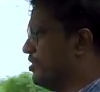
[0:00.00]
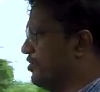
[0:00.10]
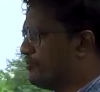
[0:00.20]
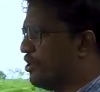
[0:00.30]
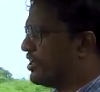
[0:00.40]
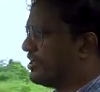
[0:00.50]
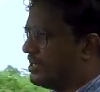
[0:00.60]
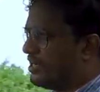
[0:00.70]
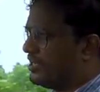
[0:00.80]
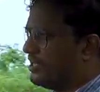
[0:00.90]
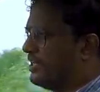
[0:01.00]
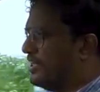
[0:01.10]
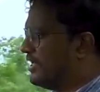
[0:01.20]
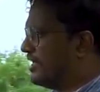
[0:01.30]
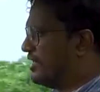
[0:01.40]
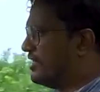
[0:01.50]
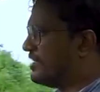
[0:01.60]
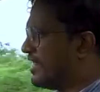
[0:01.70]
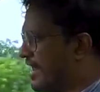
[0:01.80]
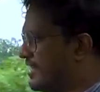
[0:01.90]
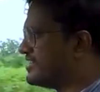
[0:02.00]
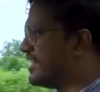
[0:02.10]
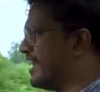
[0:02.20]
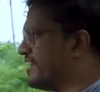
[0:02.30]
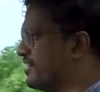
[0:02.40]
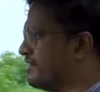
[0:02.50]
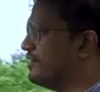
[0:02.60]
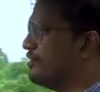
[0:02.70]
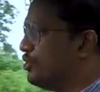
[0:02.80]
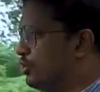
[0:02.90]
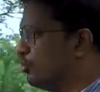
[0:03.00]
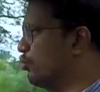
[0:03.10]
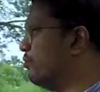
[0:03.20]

You've got uh, the Terrain Selector 2